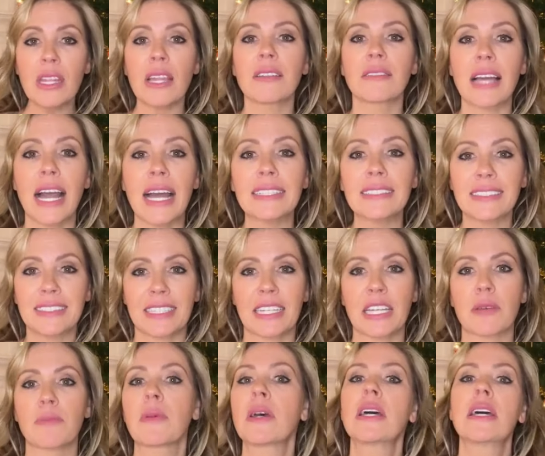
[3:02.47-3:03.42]
Last
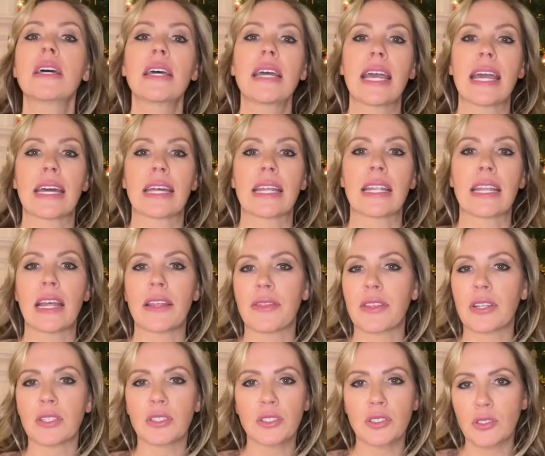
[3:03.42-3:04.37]
tip, and
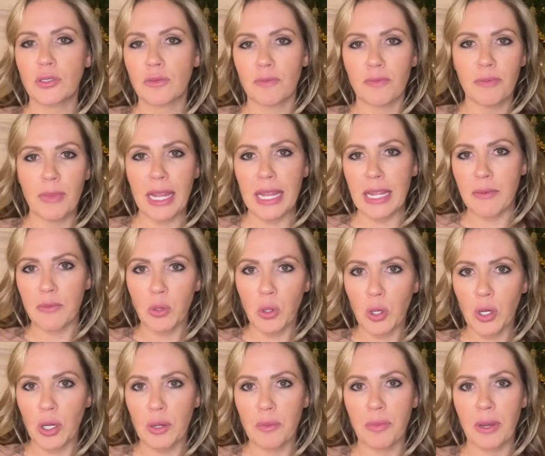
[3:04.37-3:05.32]
there's many
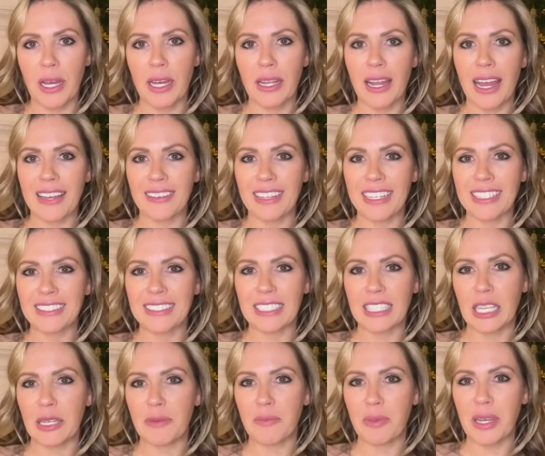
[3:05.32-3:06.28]
more, but I like to
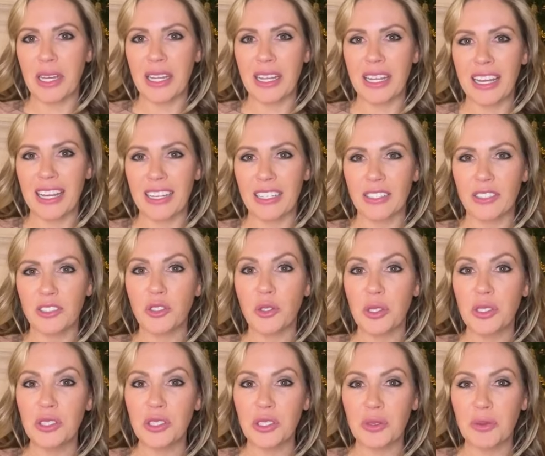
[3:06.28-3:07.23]
keep it uh,
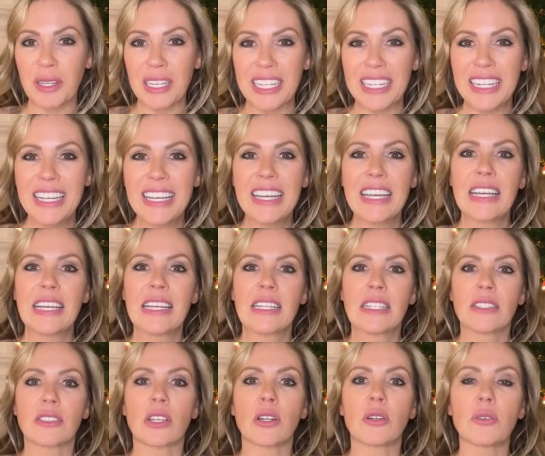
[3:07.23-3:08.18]
short and sweet.
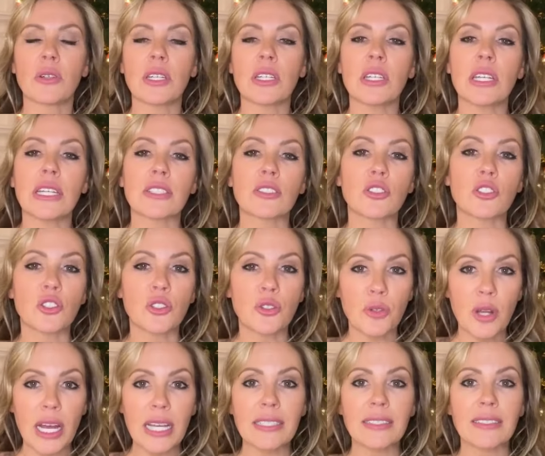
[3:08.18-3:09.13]
So is
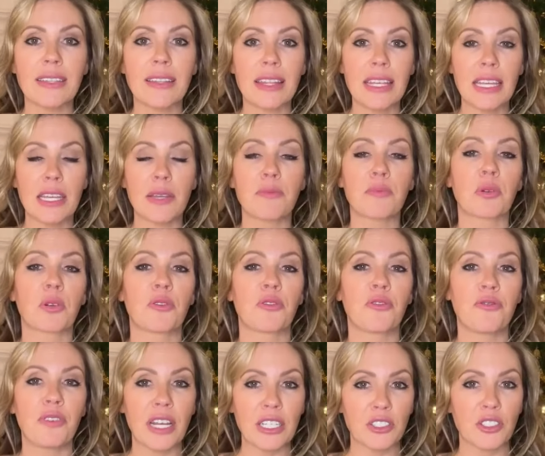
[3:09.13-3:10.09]
trust the
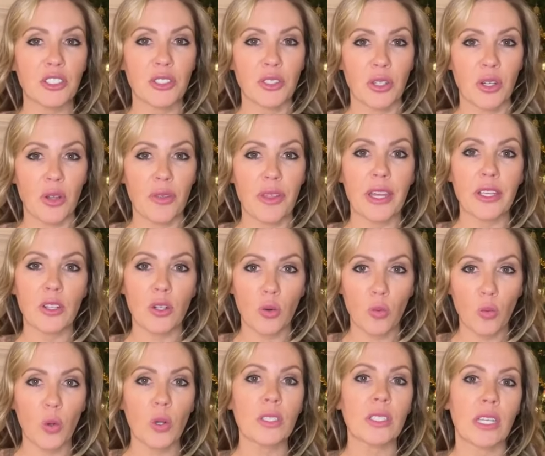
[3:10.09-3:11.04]
professional that you're
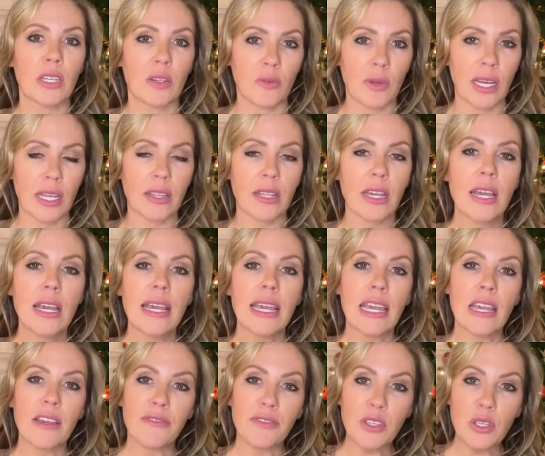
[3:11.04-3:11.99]
working with.
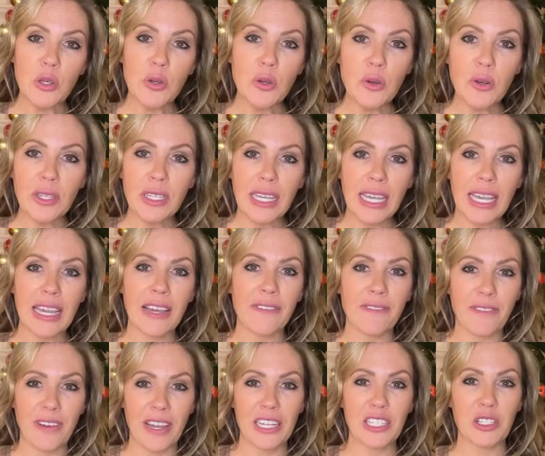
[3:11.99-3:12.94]
If you
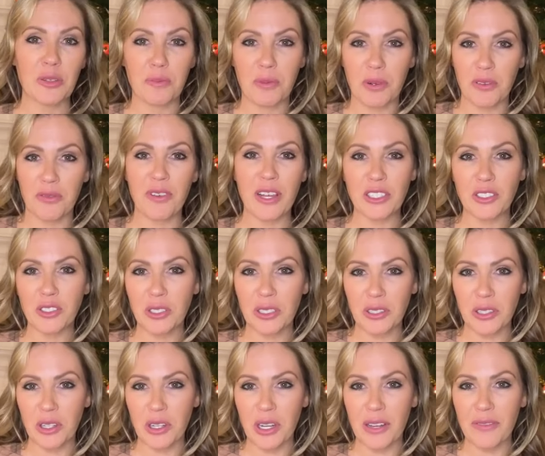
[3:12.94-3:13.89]
can't find your
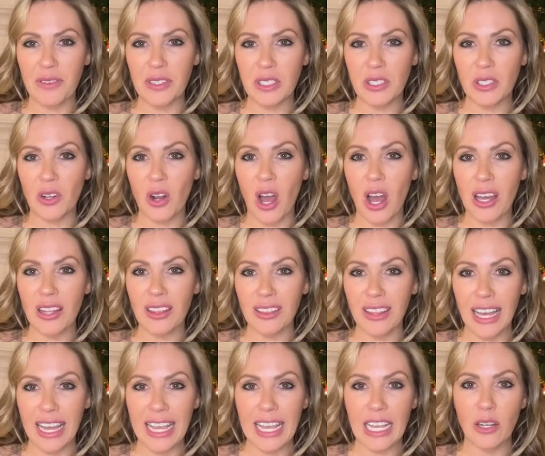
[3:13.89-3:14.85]
professional loan officer
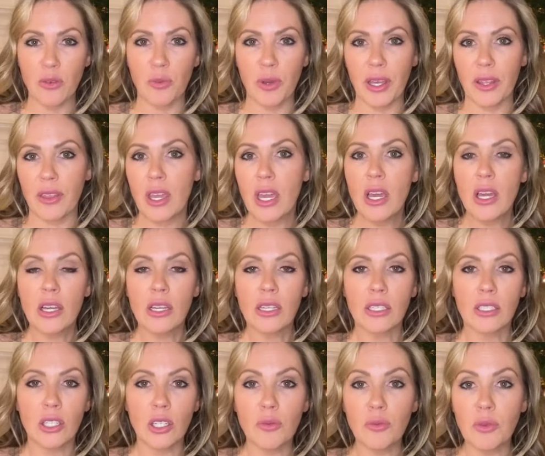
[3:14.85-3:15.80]
online with
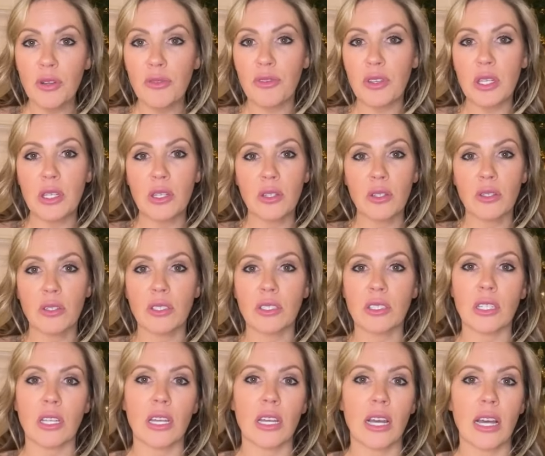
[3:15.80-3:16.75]
good
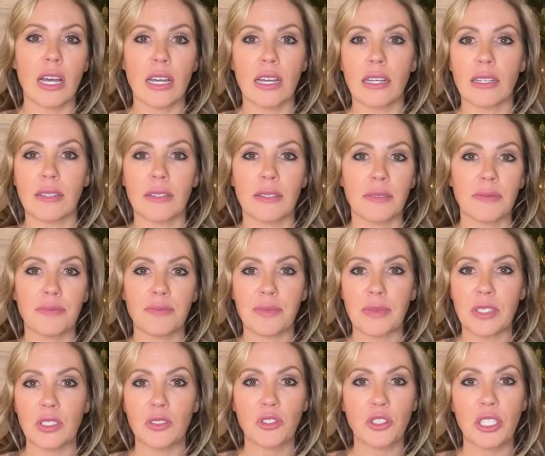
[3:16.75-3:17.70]
reviews, um,
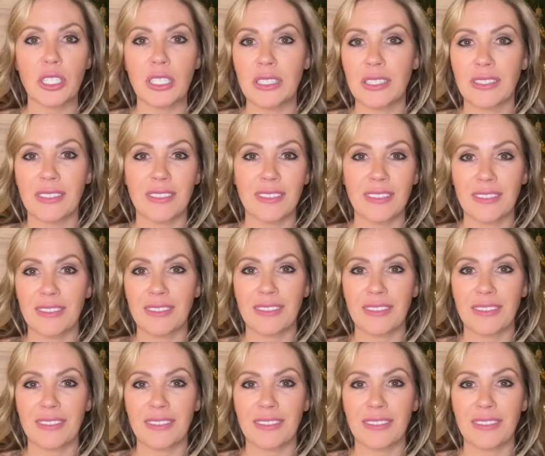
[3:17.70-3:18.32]
you shouldn't